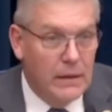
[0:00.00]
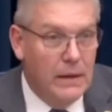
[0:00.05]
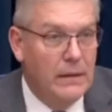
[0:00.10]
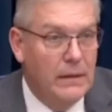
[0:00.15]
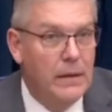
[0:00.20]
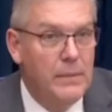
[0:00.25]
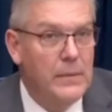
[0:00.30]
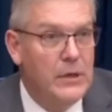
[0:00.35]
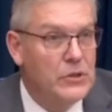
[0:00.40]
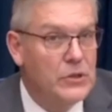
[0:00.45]

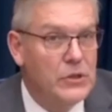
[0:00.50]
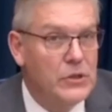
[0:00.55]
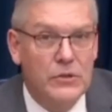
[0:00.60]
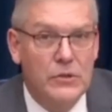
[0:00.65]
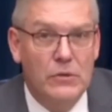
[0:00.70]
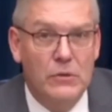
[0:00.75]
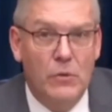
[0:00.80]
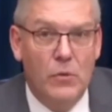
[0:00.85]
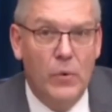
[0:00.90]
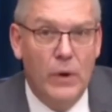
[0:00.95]
Let me
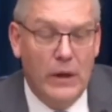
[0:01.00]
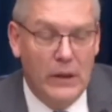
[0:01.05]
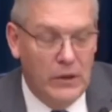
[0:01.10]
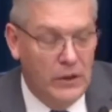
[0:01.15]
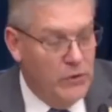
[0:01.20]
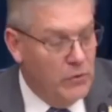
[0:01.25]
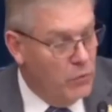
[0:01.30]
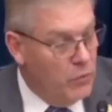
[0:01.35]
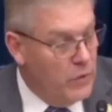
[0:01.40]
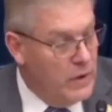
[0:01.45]
just
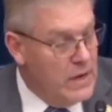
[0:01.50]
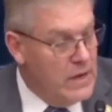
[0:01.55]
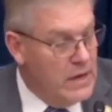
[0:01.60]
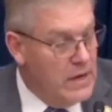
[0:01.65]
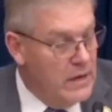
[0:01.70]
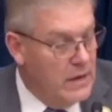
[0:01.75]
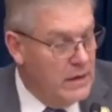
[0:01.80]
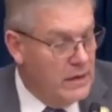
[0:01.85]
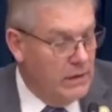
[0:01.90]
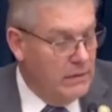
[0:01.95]
quickly
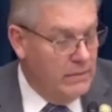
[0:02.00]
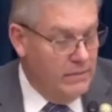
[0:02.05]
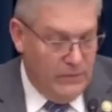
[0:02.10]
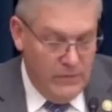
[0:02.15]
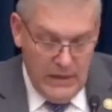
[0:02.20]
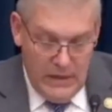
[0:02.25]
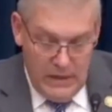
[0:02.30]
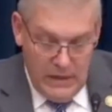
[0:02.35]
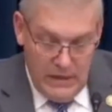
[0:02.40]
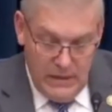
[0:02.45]
read
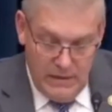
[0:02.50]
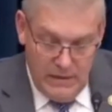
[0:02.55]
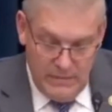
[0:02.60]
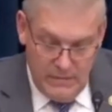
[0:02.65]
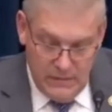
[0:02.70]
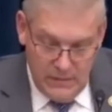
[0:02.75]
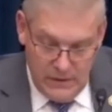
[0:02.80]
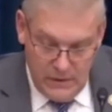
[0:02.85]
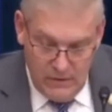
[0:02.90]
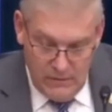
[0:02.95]
the
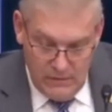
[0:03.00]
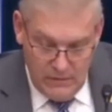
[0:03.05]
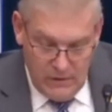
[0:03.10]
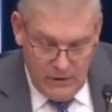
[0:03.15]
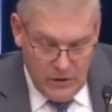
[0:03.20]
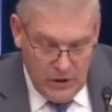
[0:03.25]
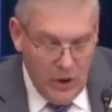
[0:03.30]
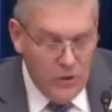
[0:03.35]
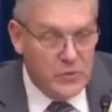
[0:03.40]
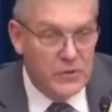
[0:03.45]

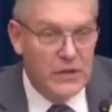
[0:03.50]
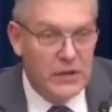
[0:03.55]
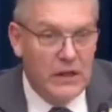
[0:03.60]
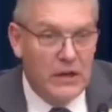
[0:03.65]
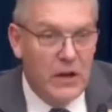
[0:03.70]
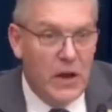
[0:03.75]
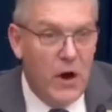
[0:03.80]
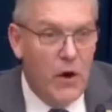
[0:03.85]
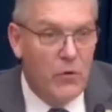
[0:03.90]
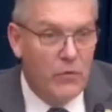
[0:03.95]

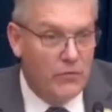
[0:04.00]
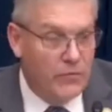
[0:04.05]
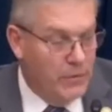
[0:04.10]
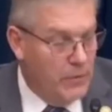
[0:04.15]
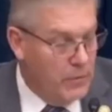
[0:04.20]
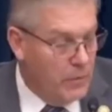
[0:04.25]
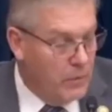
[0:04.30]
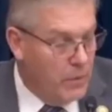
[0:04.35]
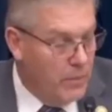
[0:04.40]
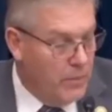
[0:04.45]
closing note
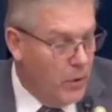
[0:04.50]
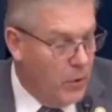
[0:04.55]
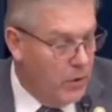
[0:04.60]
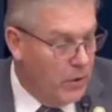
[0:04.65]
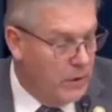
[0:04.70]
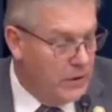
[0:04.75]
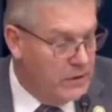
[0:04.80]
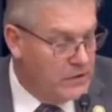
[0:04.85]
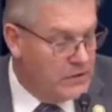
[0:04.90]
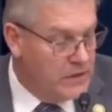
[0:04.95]
from the
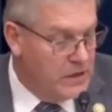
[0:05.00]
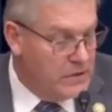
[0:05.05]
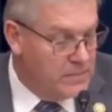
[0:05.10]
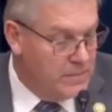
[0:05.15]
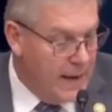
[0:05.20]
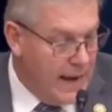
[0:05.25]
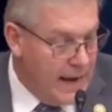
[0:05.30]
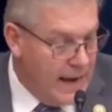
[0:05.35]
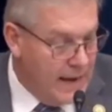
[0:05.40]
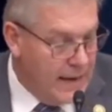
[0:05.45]
report. It
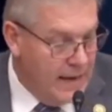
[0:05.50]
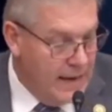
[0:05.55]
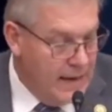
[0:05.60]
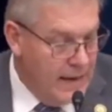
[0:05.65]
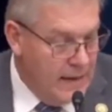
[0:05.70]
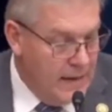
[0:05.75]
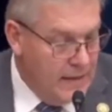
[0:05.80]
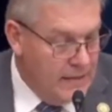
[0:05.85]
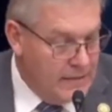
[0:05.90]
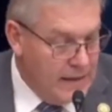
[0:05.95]
says, by
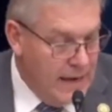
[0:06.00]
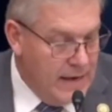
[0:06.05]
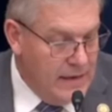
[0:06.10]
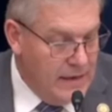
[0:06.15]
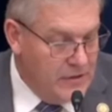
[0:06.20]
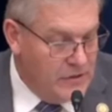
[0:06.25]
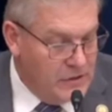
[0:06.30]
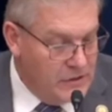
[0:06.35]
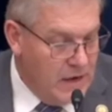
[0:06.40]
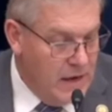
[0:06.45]

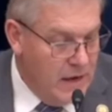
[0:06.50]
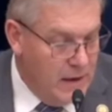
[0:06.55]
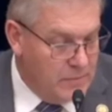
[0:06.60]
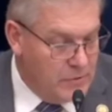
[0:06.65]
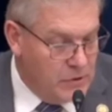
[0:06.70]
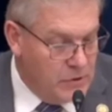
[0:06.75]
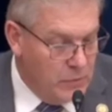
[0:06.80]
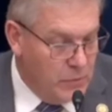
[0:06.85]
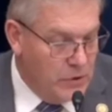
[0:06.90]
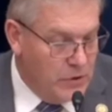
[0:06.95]
taking
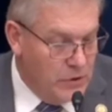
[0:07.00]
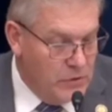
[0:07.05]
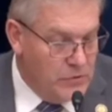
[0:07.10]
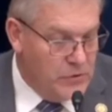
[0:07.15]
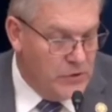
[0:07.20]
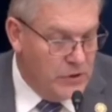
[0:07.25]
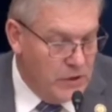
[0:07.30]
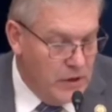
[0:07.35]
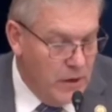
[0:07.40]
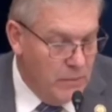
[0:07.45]
steps to
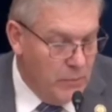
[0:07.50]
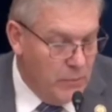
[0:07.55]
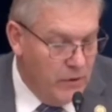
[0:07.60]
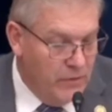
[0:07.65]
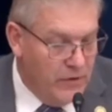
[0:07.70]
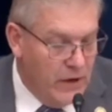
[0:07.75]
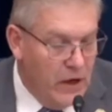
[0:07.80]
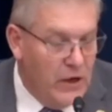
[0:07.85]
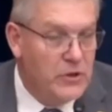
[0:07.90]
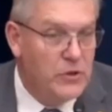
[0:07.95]
reduce the number
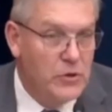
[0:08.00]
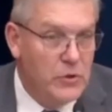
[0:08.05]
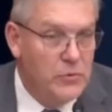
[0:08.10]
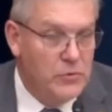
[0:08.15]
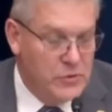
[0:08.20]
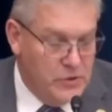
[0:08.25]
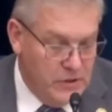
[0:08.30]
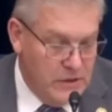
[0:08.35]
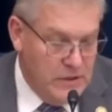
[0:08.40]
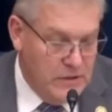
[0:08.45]
of
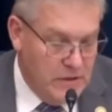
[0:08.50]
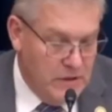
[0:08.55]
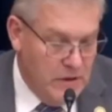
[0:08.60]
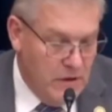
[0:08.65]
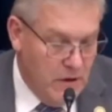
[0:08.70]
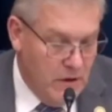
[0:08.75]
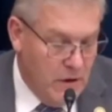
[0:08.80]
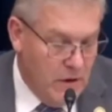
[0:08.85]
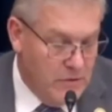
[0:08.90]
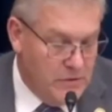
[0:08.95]
unused
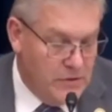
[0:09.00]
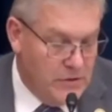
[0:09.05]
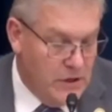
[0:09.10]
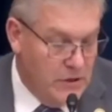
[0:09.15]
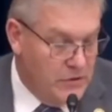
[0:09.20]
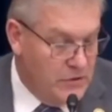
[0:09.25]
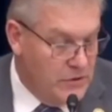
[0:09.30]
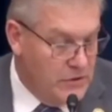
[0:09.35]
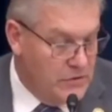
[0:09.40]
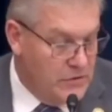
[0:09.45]
CTRs,
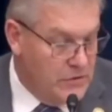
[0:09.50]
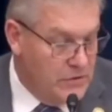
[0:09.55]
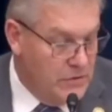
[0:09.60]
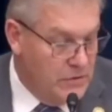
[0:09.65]
such